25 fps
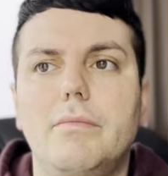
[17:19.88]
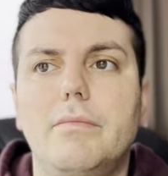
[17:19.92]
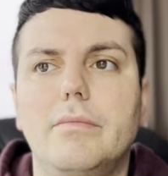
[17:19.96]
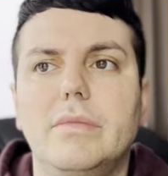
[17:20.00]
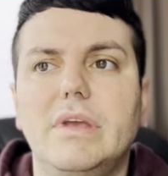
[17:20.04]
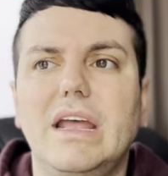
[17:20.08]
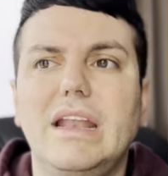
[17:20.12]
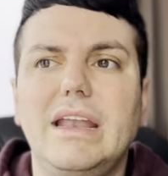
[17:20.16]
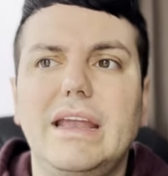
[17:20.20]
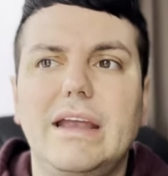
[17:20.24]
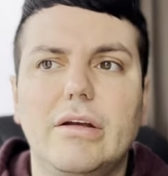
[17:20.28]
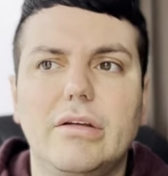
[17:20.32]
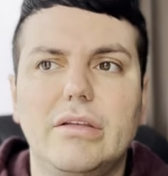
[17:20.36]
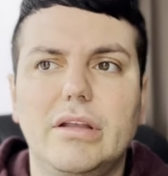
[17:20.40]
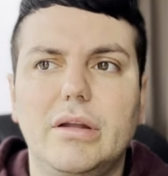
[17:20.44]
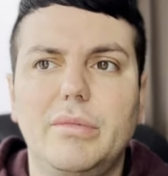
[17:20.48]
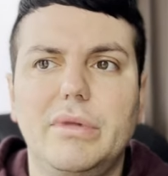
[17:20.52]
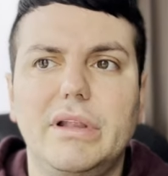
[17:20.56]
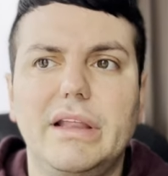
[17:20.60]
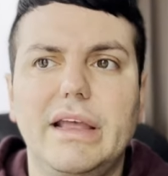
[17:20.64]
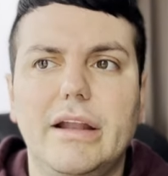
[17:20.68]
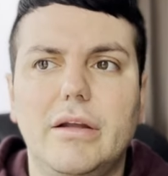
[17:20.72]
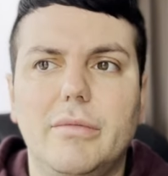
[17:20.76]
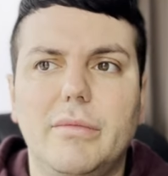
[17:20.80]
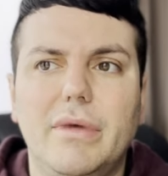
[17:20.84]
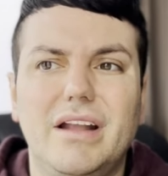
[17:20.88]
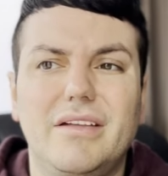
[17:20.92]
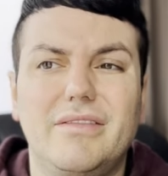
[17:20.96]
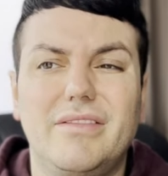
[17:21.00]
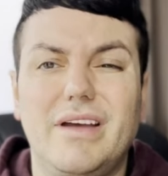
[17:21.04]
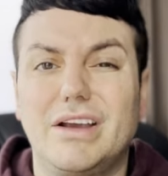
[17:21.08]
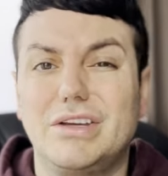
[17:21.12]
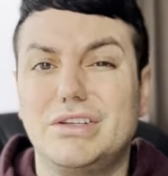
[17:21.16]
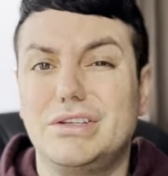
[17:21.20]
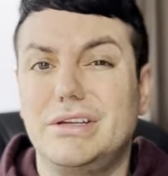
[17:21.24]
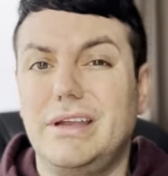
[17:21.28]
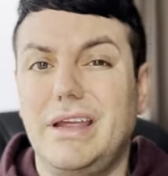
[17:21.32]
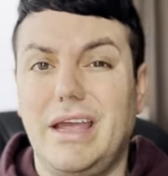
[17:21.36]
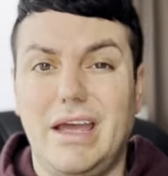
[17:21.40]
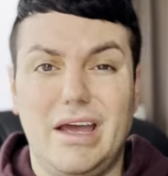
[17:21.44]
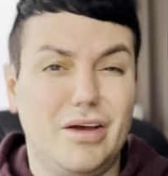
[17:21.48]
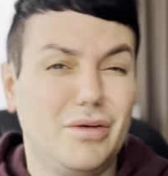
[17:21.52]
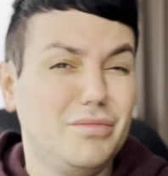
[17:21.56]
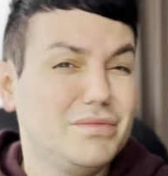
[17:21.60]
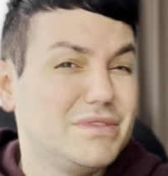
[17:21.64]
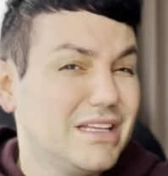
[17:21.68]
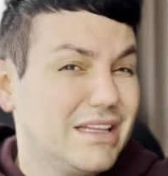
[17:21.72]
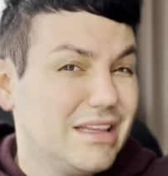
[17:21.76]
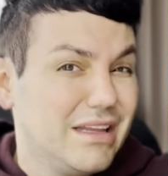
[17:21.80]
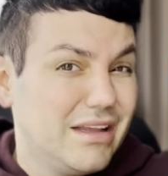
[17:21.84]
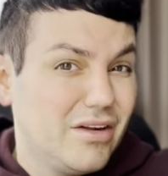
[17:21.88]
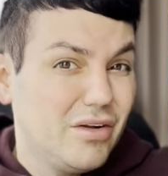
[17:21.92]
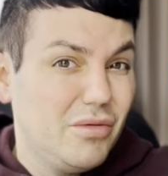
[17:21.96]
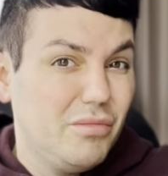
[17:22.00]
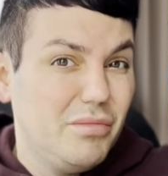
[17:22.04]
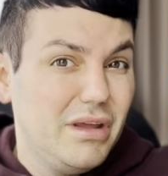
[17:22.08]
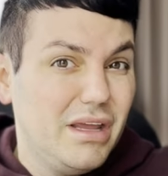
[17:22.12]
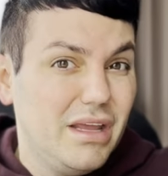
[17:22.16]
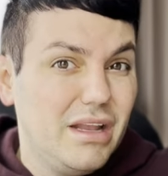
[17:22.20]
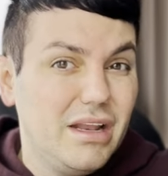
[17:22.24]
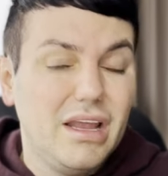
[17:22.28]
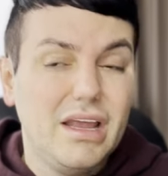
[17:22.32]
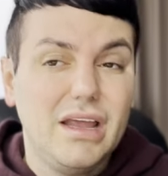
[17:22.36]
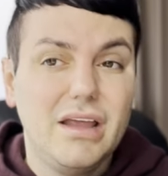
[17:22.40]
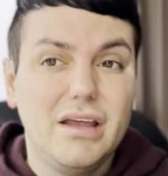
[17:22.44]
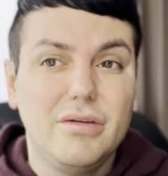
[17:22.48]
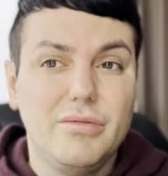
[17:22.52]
getting here a little bit later might have actually helped a little bit.